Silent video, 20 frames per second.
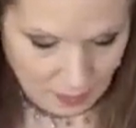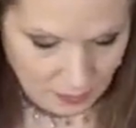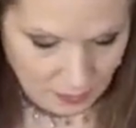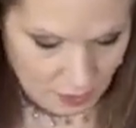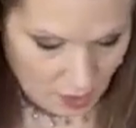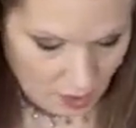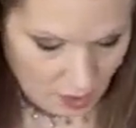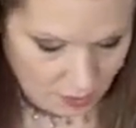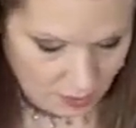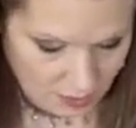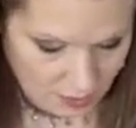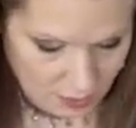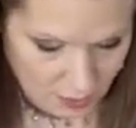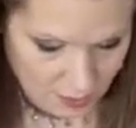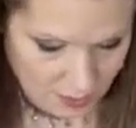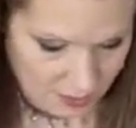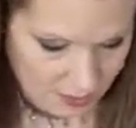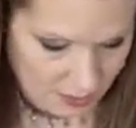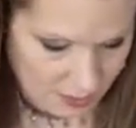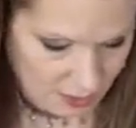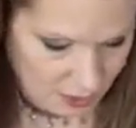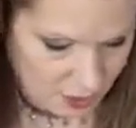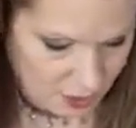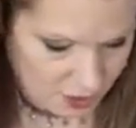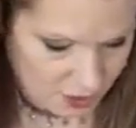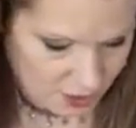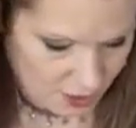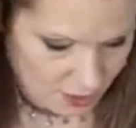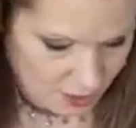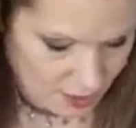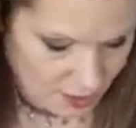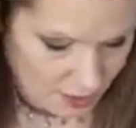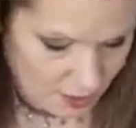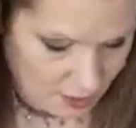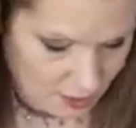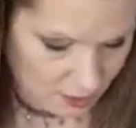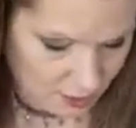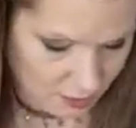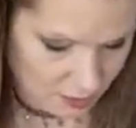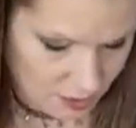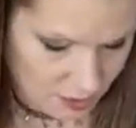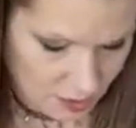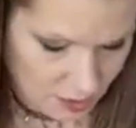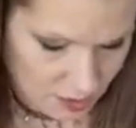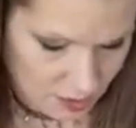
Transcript: So let's go ahead and get this shared out.